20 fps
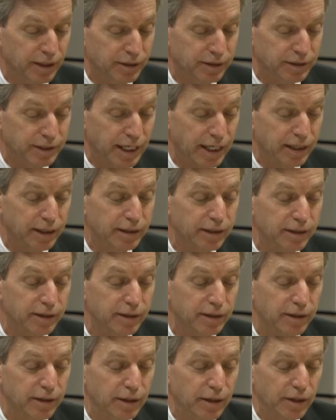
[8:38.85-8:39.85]

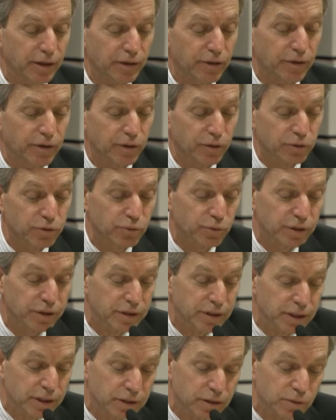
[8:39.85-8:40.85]
Second, those
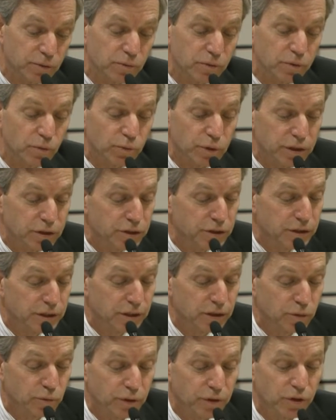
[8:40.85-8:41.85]
which deal
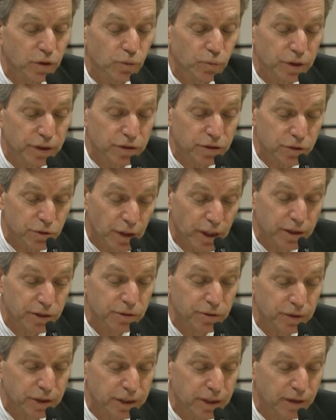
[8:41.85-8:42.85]
with the
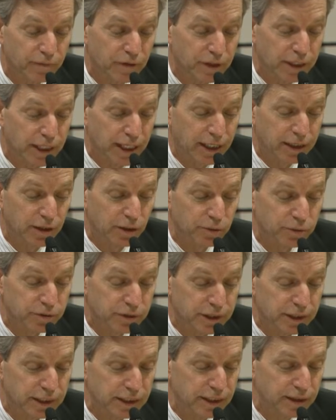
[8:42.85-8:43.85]
restructuring of the
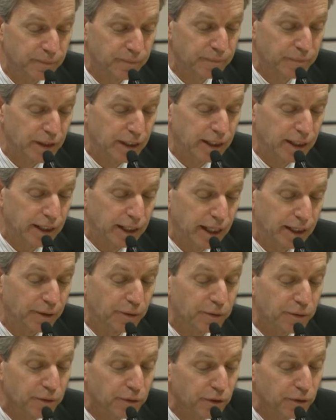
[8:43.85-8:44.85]
AOC.
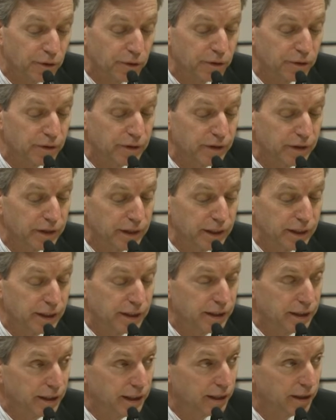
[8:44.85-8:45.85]
And third,
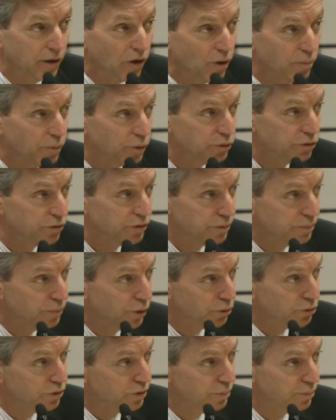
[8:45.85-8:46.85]
and almost
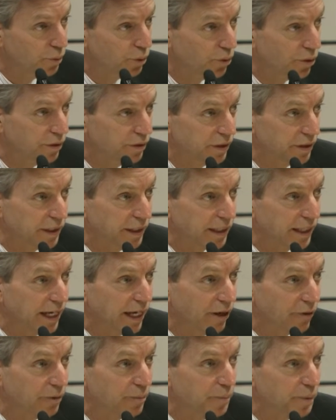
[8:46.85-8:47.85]
most importantly,
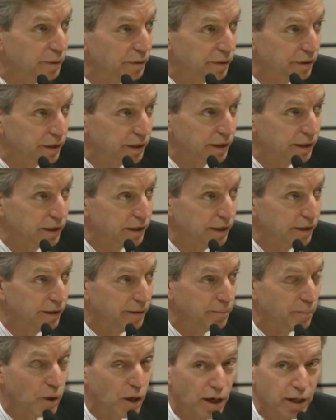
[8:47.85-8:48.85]
accountability and
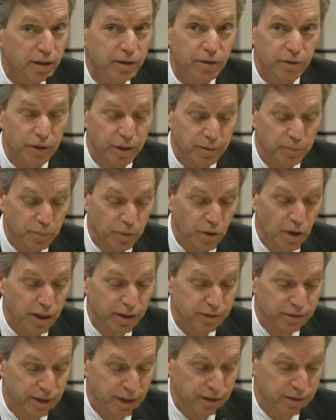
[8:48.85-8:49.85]
the monitoring
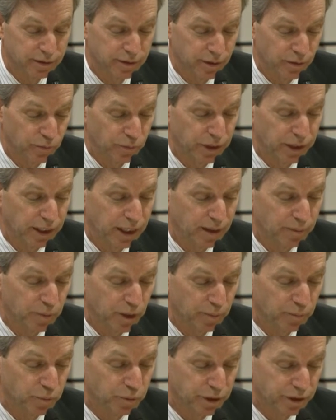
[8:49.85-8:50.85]
process that we came
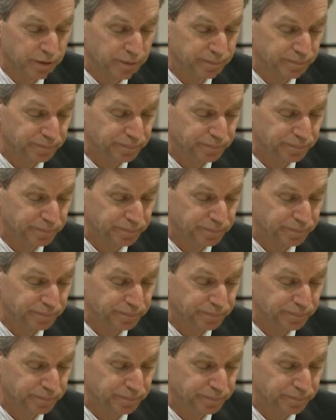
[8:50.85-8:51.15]
up with.